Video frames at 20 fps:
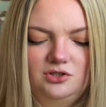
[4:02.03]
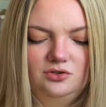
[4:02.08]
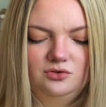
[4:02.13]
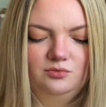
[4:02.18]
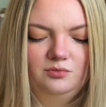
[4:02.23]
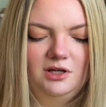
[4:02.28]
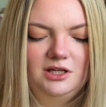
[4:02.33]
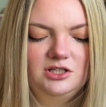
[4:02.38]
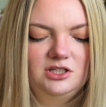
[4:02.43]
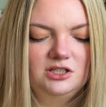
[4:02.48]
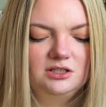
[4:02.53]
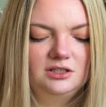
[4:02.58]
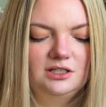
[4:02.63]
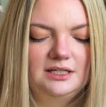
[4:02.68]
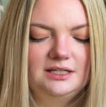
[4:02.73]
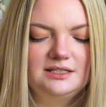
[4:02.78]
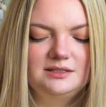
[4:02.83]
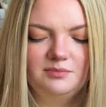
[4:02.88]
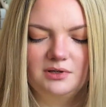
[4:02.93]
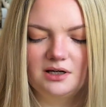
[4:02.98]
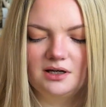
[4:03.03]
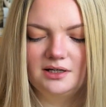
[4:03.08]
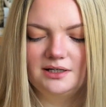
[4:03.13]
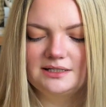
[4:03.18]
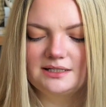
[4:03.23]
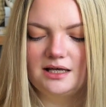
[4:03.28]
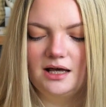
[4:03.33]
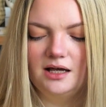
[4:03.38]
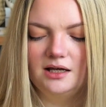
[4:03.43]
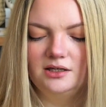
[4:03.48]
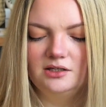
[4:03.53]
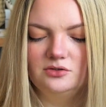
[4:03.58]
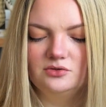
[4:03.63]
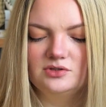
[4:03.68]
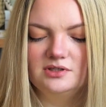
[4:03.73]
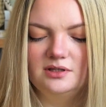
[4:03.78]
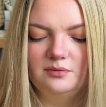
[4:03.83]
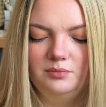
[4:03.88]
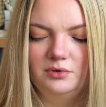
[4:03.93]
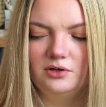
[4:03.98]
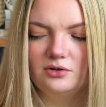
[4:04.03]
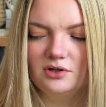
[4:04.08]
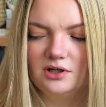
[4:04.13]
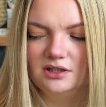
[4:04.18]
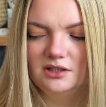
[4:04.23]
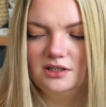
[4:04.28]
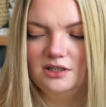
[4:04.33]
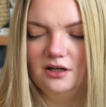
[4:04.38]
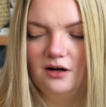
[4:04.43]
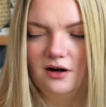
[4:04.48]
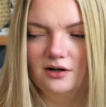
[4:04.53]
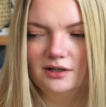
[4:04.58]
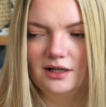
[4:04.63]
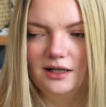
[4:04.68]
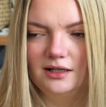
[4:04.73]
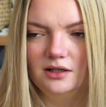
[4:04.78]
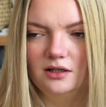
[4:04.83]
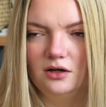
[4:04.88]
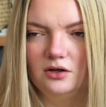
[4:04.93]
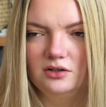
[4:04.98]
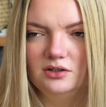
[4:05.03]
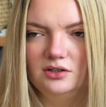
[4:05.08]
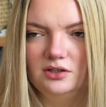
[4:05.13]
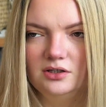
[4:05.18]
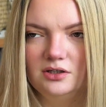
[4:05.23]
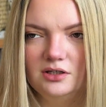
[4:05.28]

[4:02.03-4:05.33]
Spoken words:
to mention is because I used the Purgint yarn and not